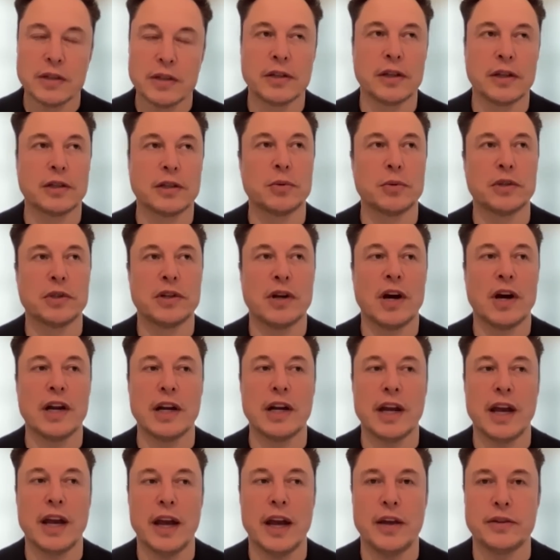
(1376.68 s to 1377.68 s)
So this was
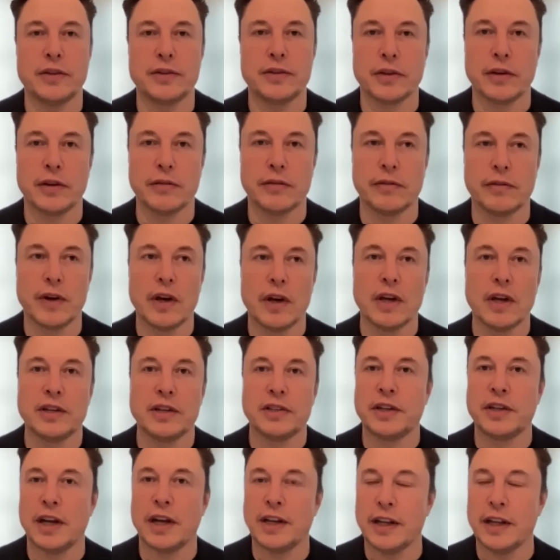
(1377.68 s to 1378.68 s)
not a case of
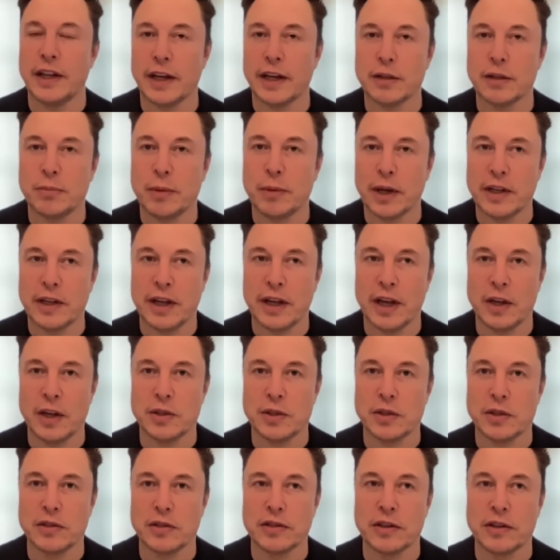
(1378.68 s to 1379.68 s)
setting
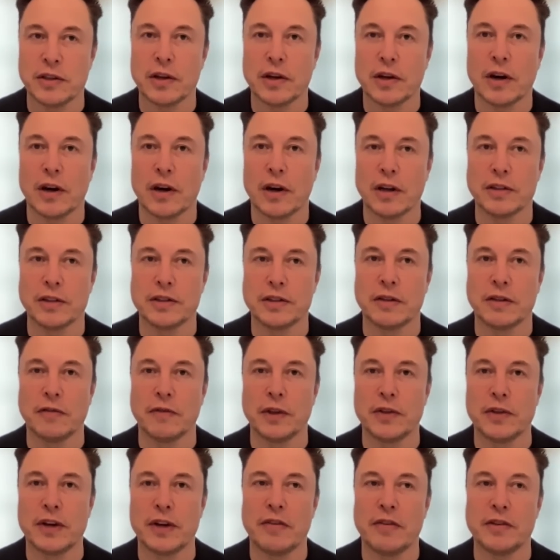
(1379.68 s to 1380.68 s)
expectations that the car could
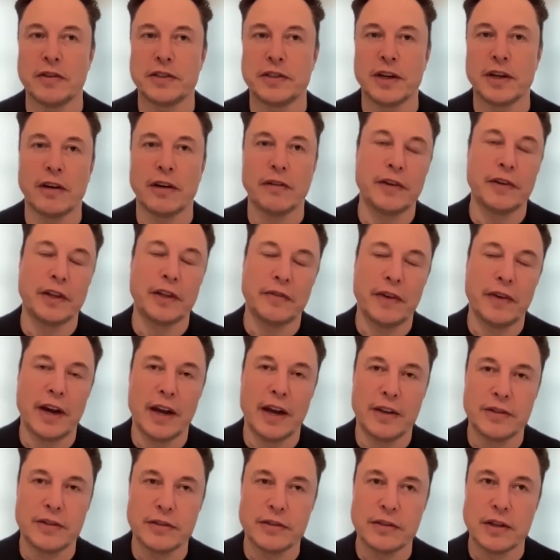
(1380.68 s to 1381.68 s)
simply drive itself in the
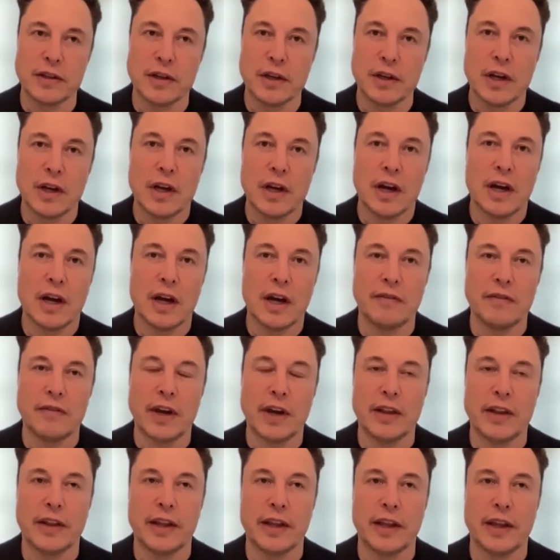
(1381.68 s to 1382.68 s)
past um,
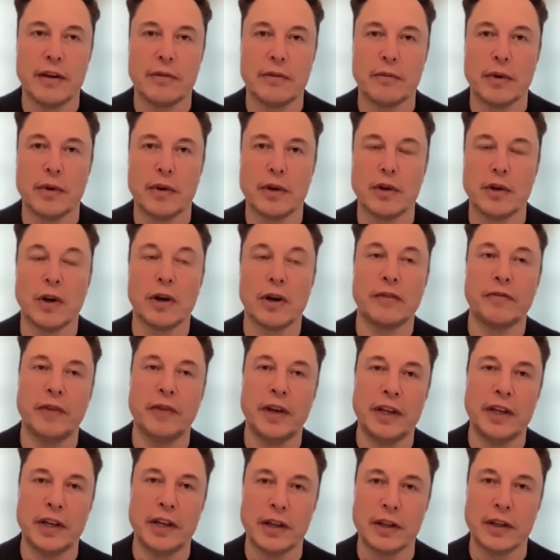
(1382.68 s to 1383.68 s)
and then not
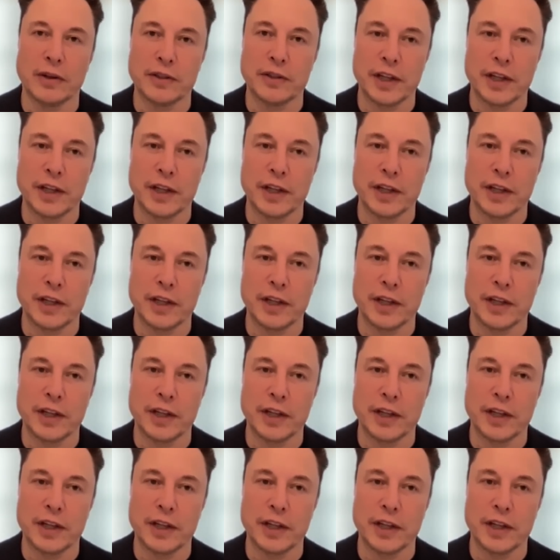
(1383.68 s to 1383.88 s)
meeting